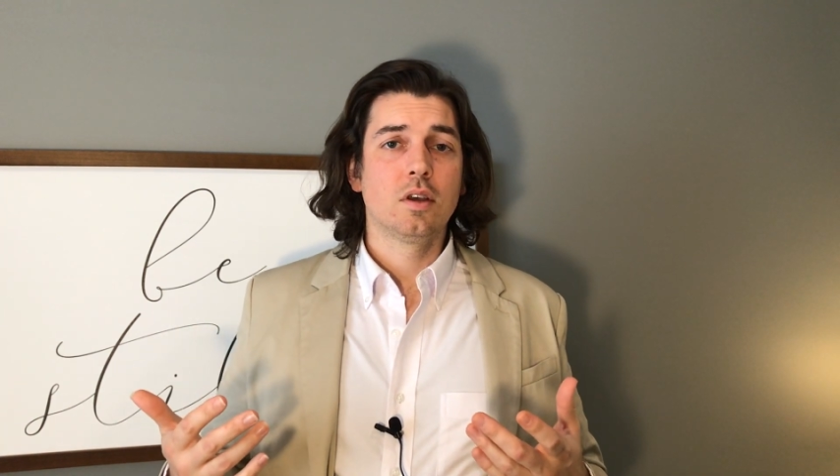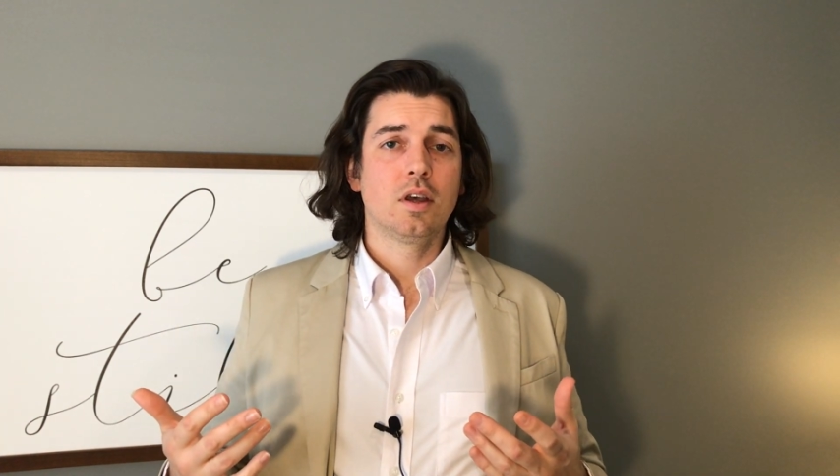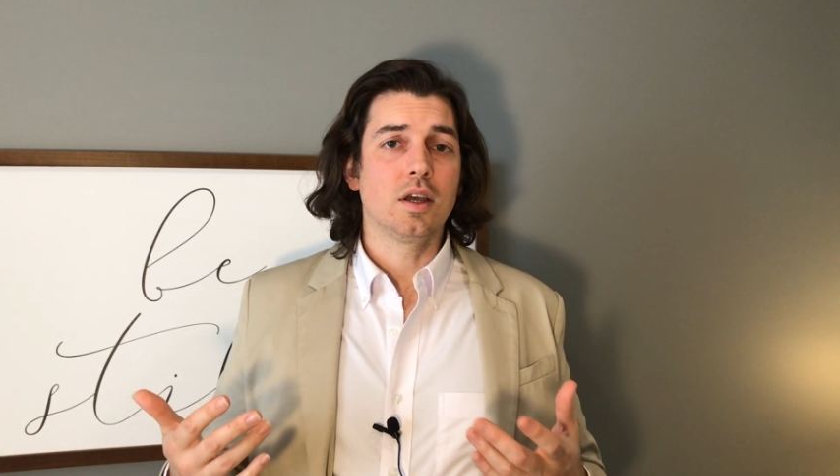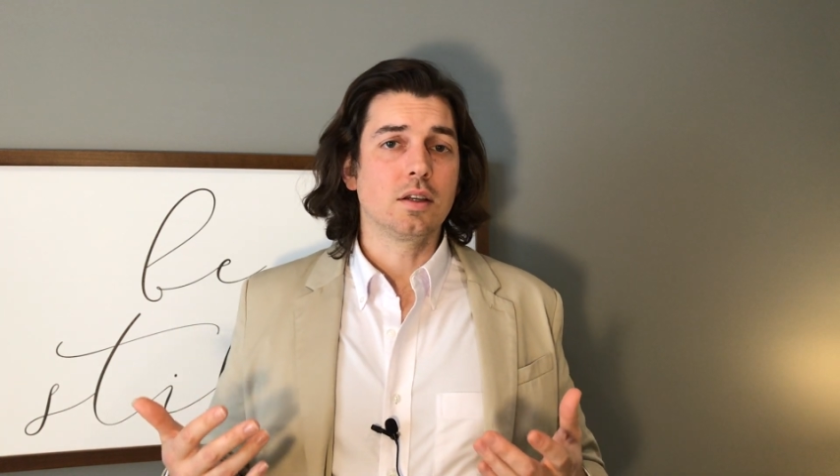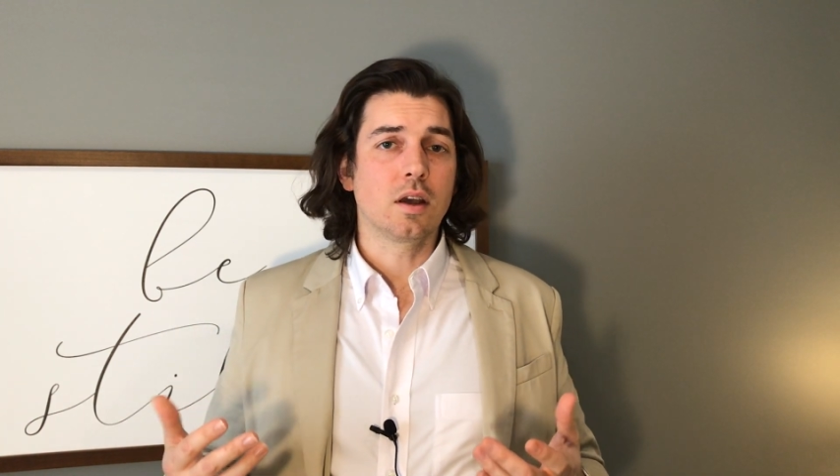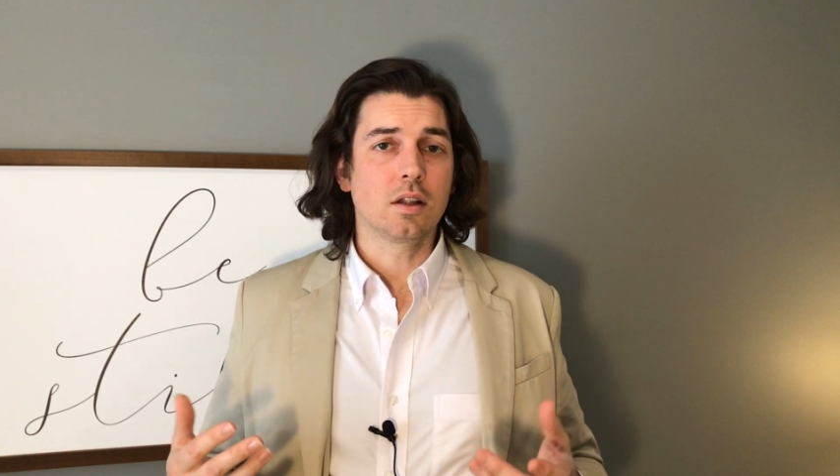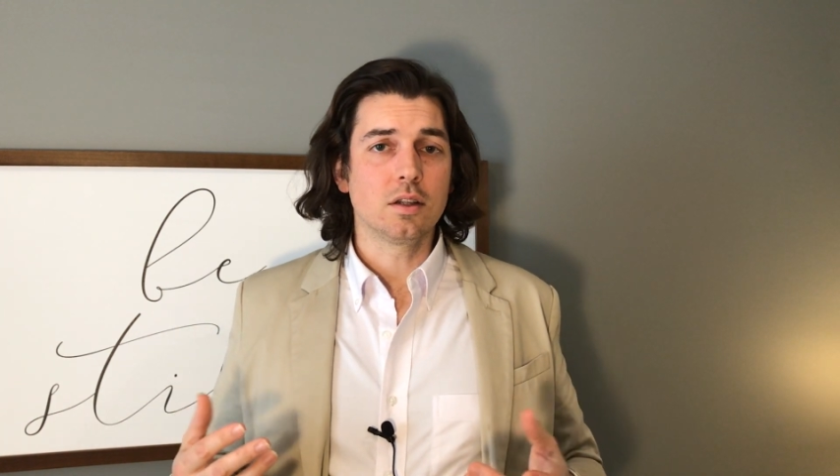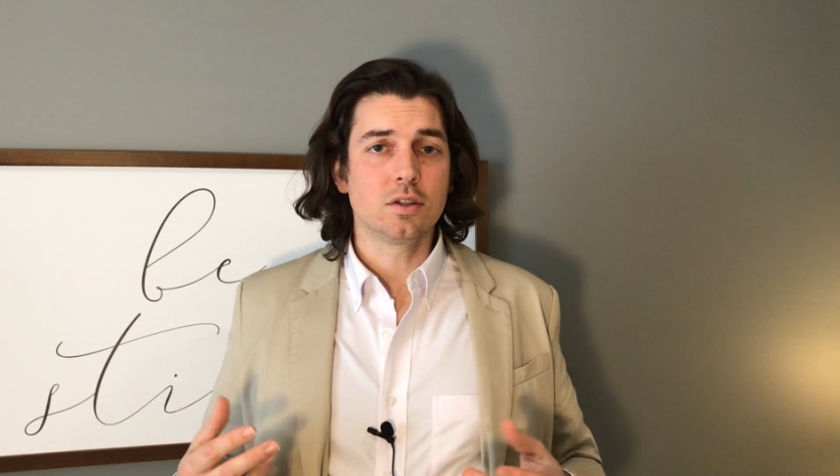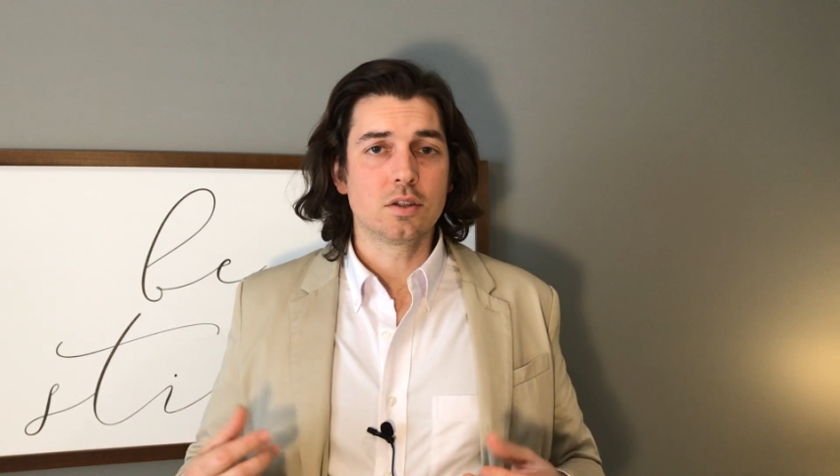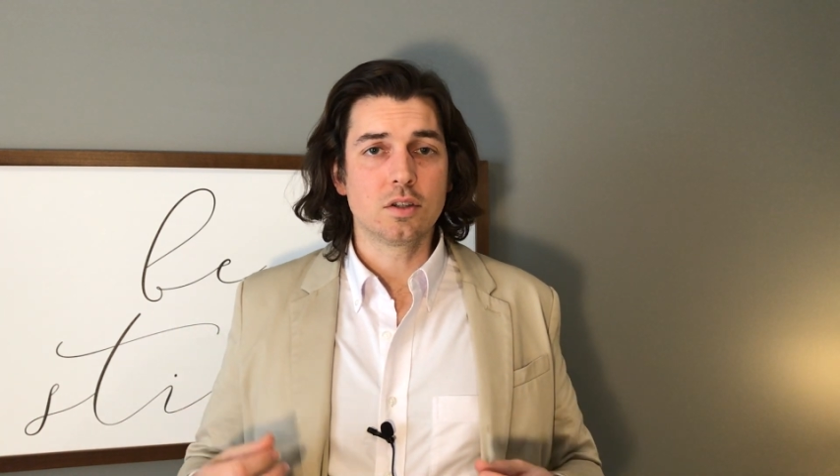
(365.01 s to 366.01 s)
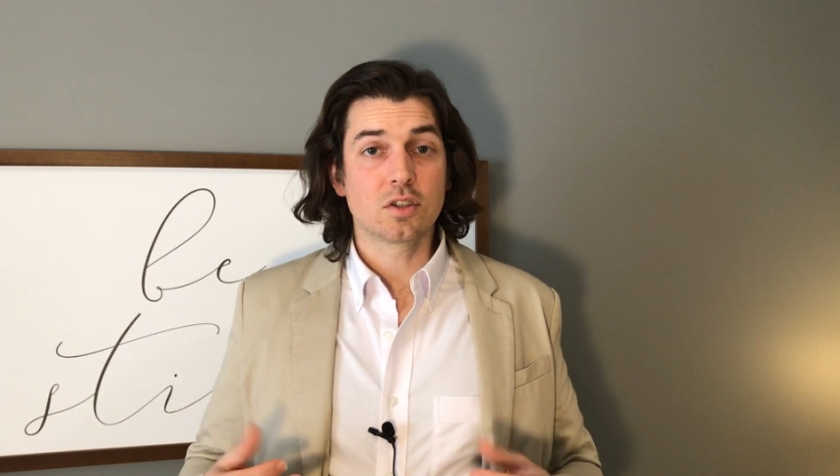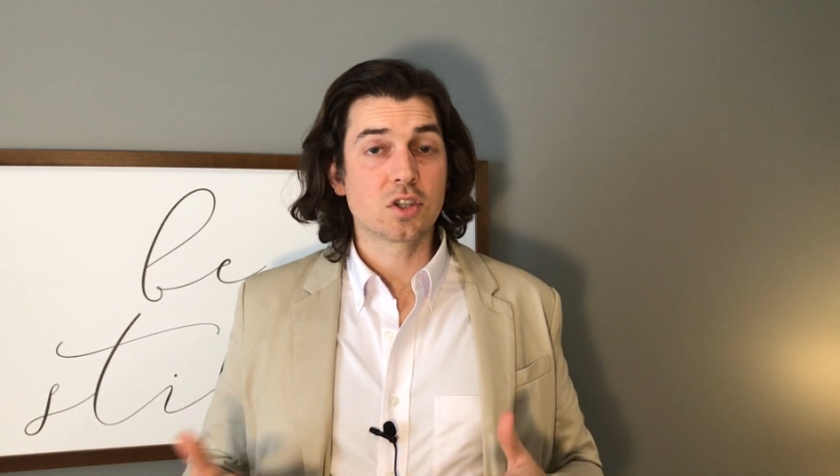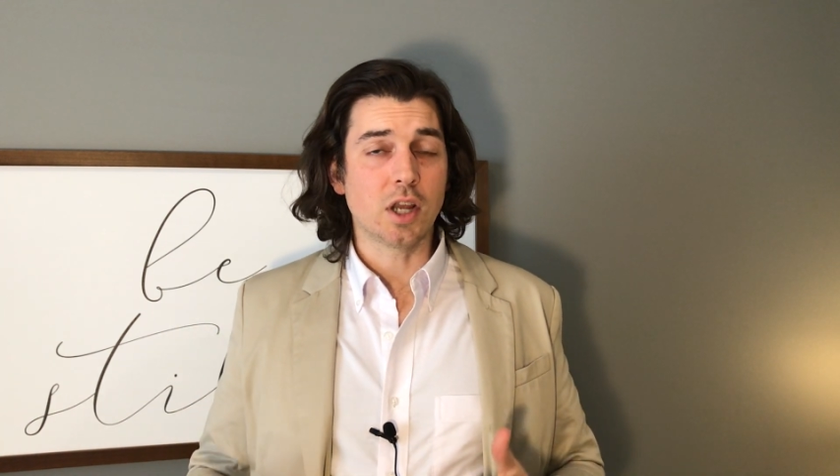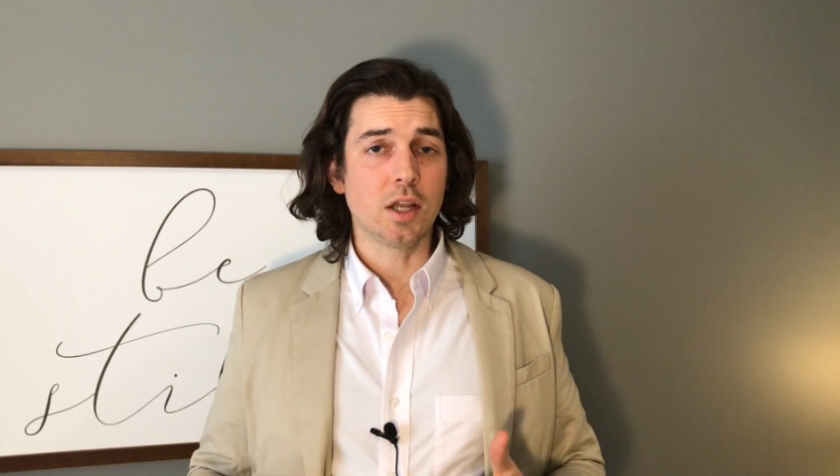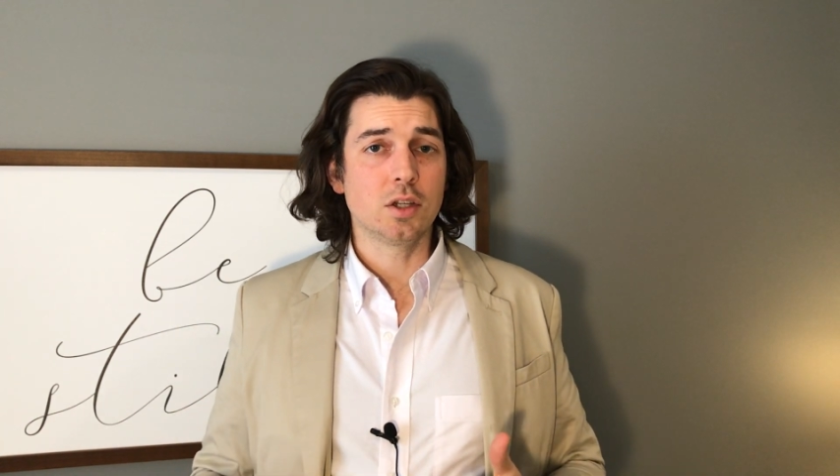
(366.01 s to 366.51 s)
acknowledged is
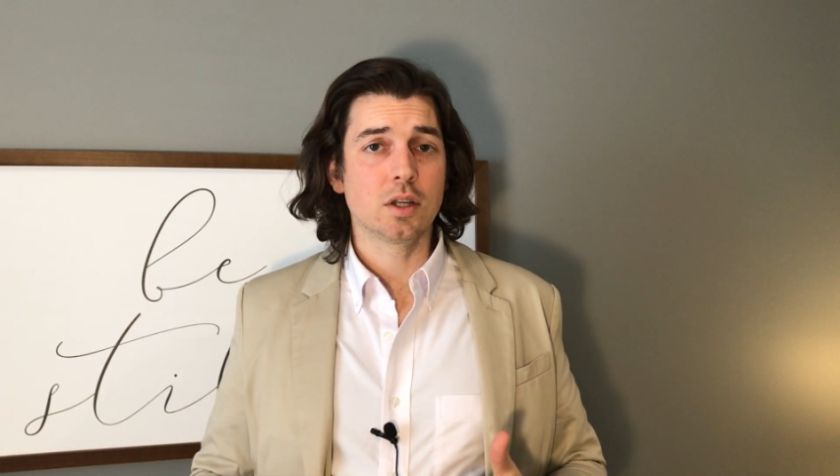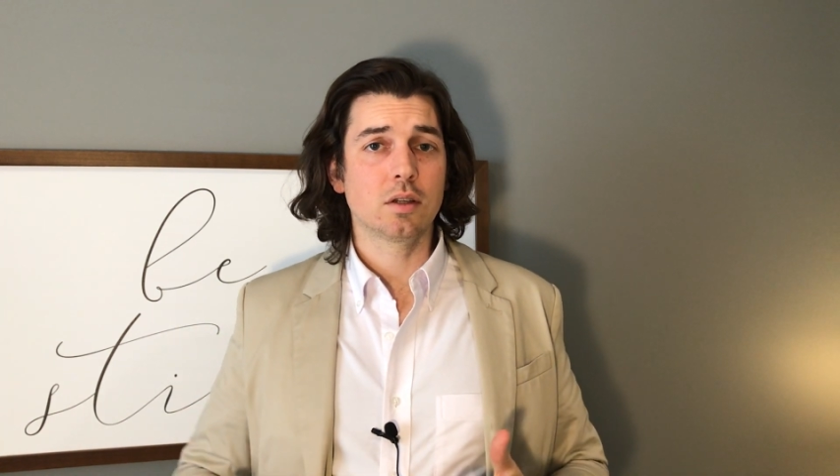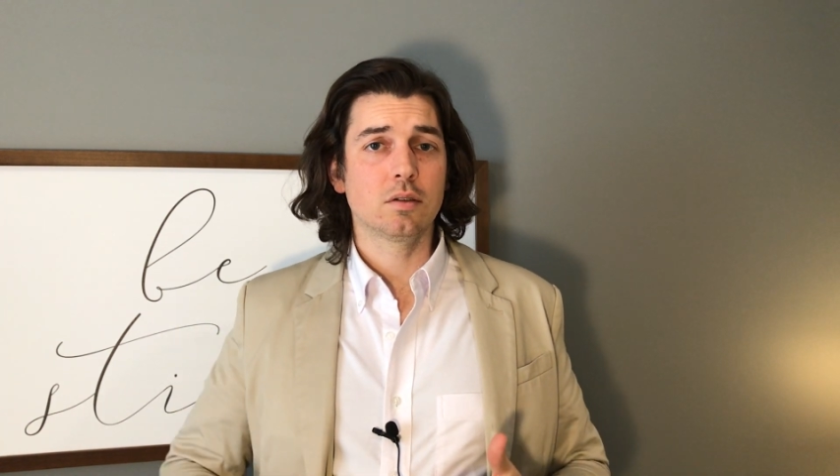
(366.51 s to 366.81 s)
changing,